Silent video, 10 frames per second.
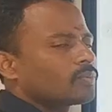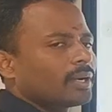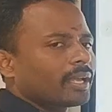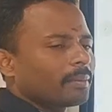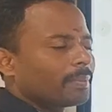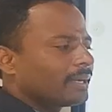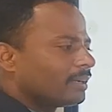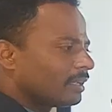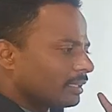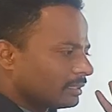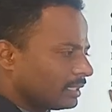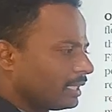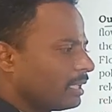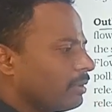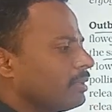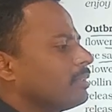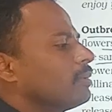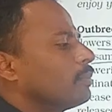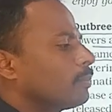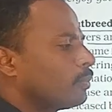what happened that in a
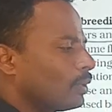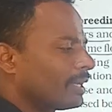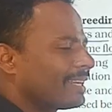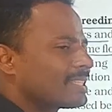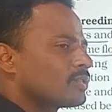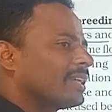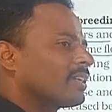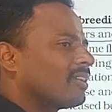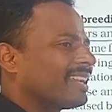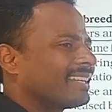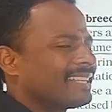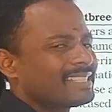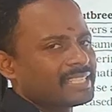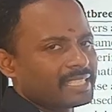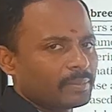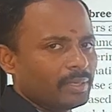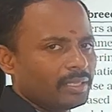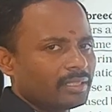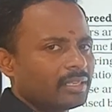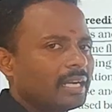pollen grains to get contact as a stigma
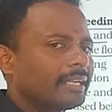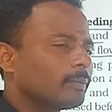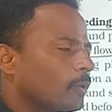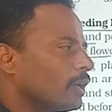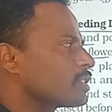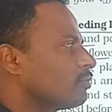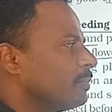and the pollination